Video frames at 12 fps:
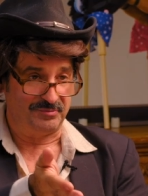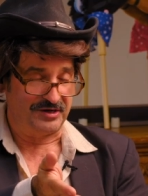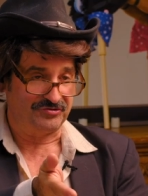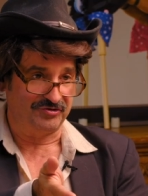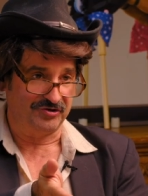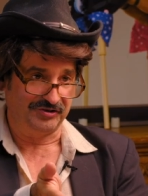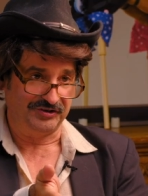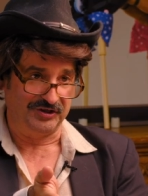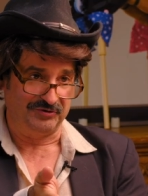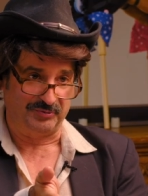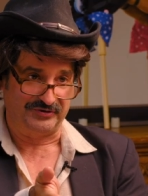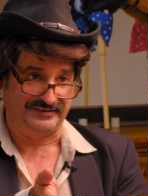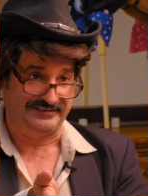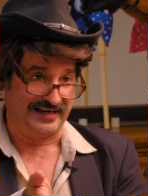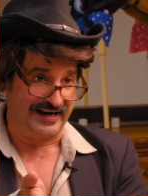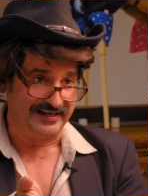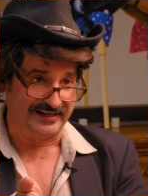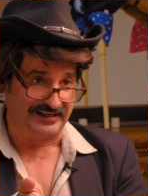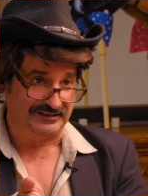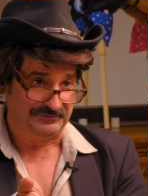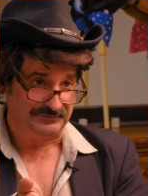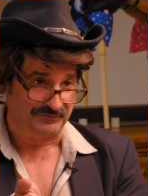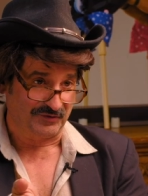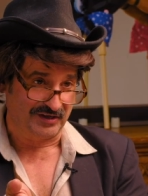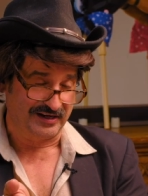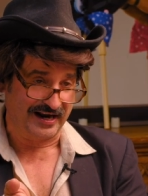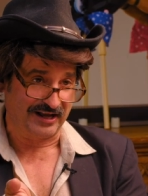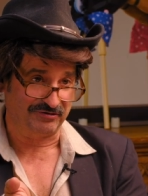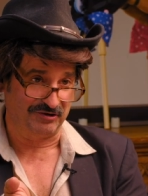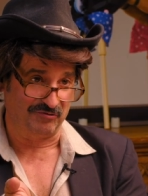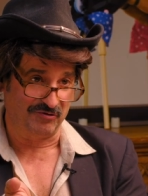mentioned earlier, was dating yes. Katharine